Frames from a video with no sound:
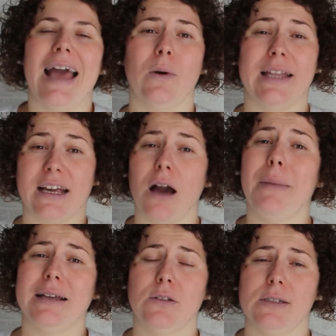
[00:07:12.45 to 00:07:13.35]
When I come
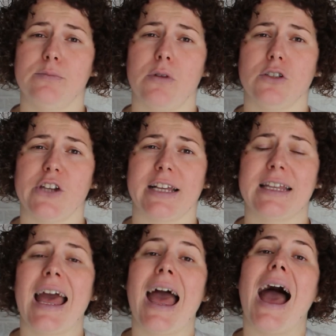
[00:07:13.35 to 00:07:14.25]
back to this project,
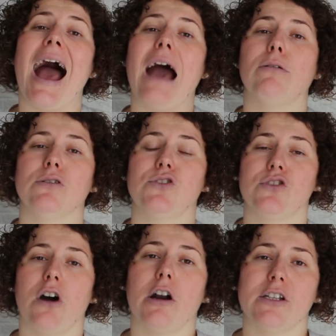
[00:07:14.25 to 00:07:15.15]
I will
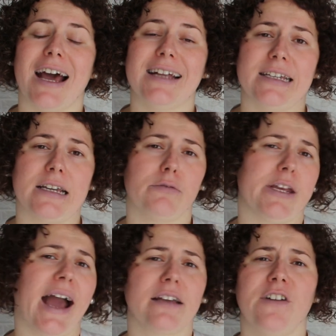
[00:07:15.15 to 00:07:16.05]
start adding
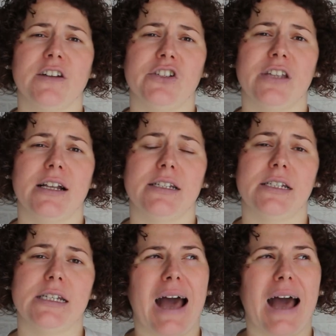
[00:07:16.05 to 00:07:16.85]
React functionality.